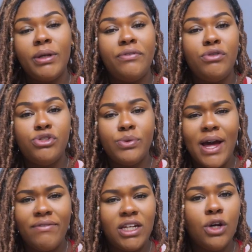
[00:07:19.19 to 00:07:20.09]
but if you do
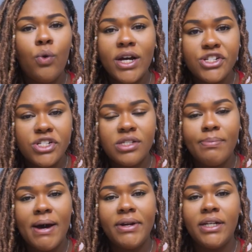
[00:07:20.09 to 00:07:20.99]
have any questions
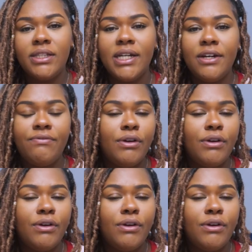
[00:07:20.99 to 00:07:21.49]
about anything,